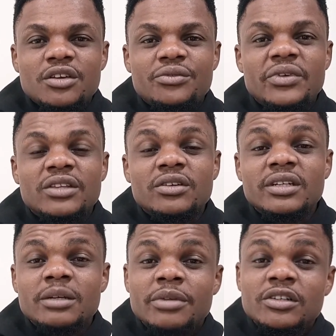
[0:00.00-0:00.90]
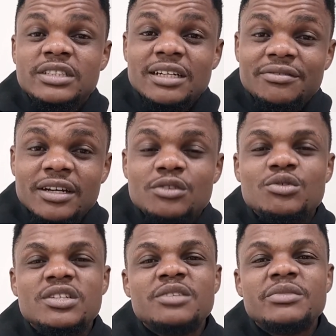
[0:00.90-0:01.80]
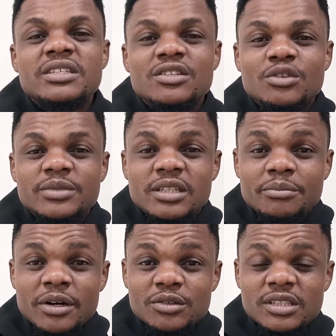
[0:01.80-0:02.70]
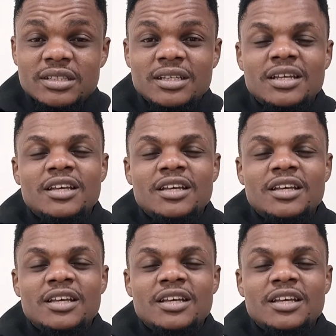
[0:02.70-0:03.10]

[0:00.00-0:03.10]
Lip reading: If you are talking about Java, you will see me say something about it.